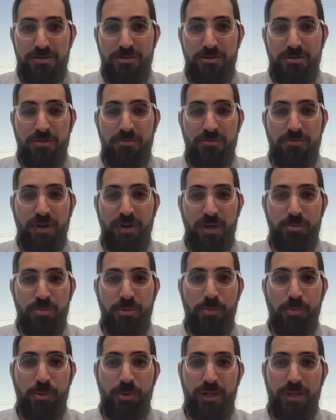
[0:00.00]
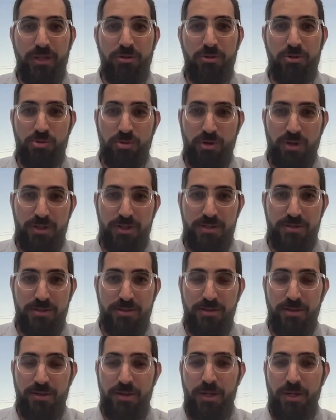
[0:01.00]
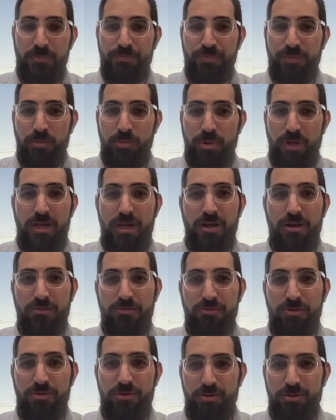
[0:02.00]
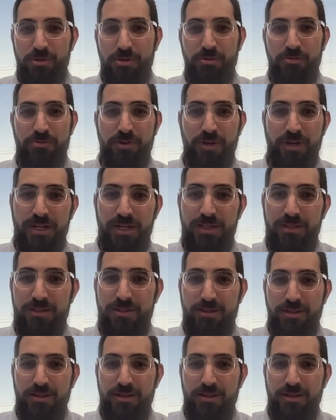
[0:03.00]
You can find people that you trust. Be careful who you find.